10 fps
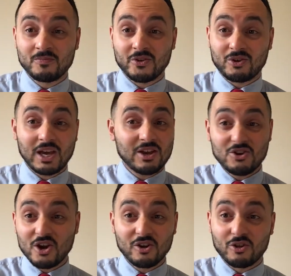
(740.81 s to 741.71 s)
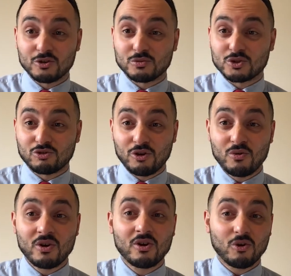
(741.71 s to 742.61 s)
Okay, none of those were true.
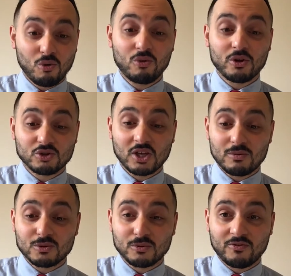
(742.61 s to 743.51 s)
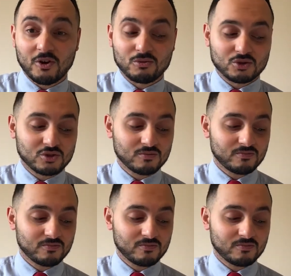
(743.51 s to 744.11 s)
All those statements were false.